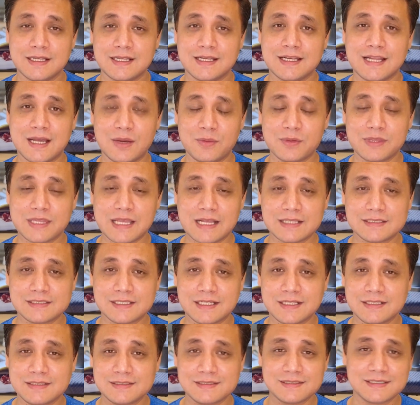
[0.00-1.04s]
Now, with that
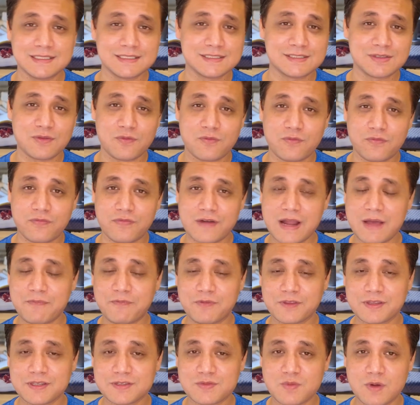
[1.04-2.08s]
said, it's a wrap
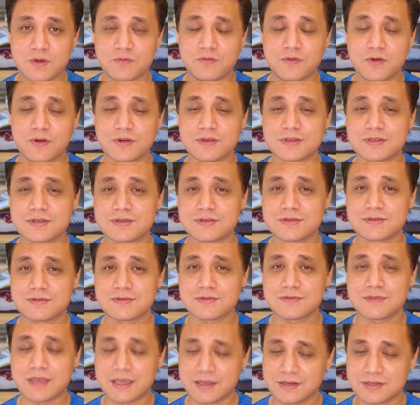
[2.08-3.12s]
for this one, folks.
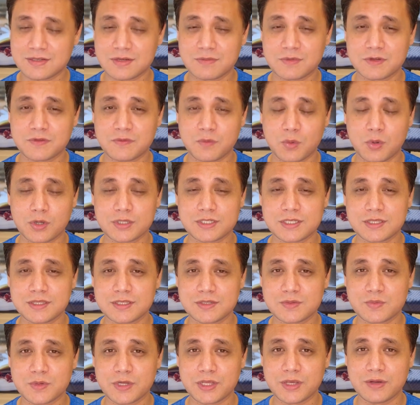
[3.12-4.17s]
Thank you so much for watching this
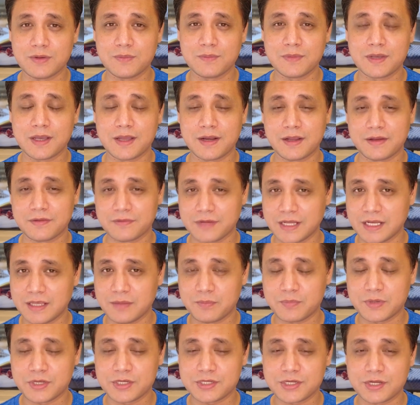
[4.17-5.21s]
video, and I really
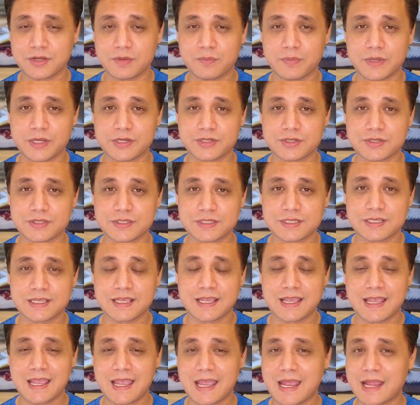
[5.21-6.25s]
appreciate your patience
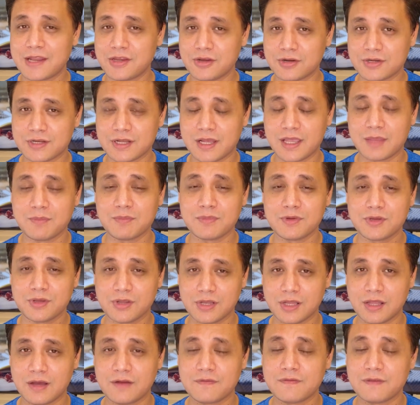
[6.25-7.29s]
and your time, your
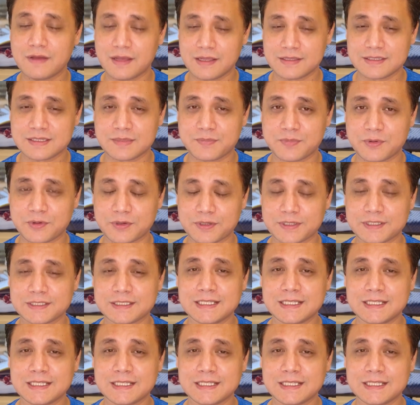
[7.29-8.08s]
love and support.